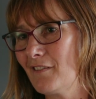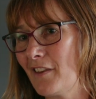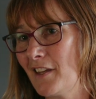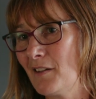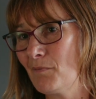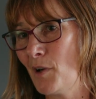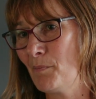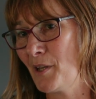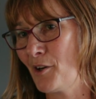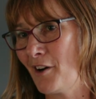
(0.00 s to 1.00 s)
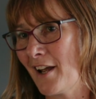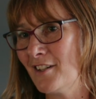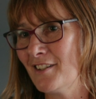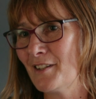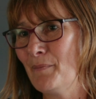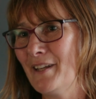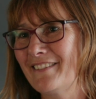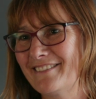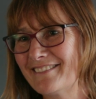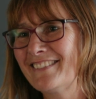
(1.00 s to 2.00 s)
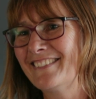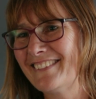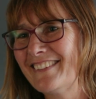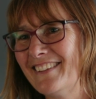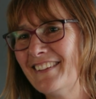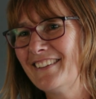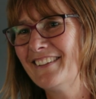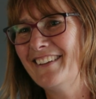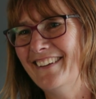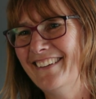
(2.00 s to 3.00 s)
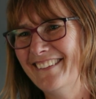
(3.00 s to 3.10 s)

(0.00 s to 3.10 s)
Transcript: I think might be courageous a bit. Yeah.